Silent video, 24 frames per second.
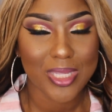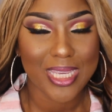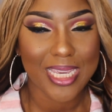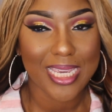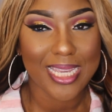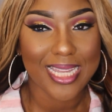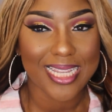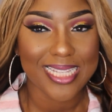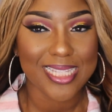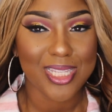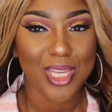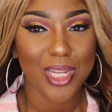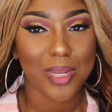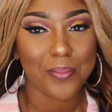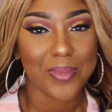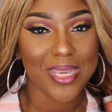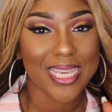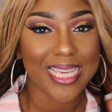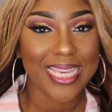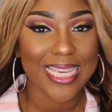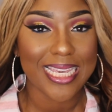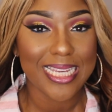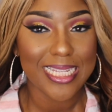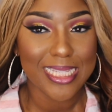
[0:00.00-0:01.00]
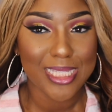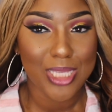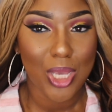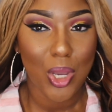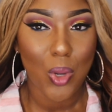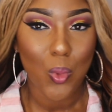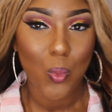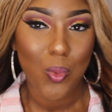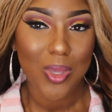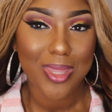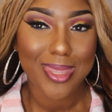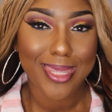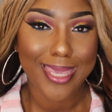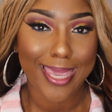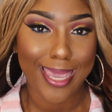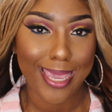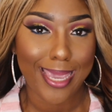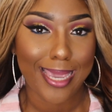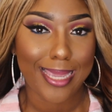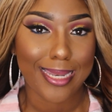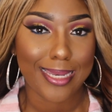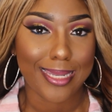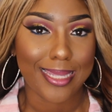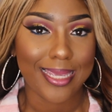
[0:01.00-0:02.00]
it's going to be keto with
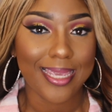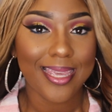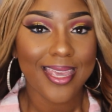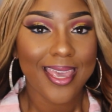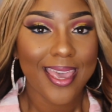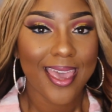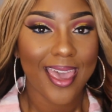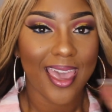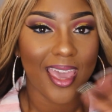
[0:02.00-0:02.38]
candi